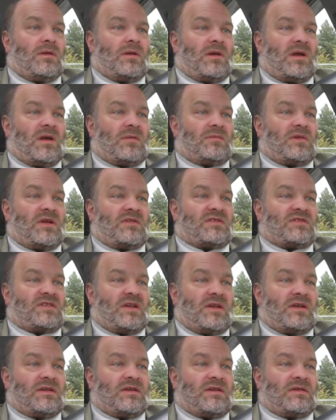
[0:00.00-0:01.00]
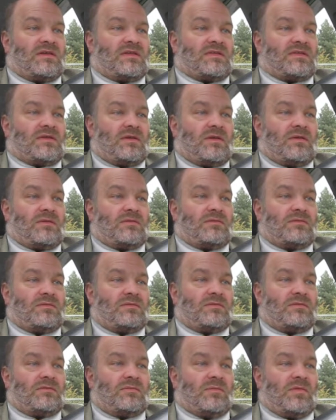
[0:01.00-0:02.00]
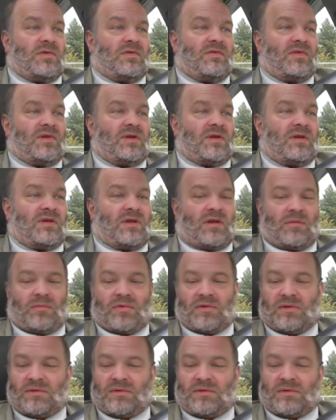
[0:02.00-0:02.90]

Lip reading: I am now second in the zone. Ooh, moving on up.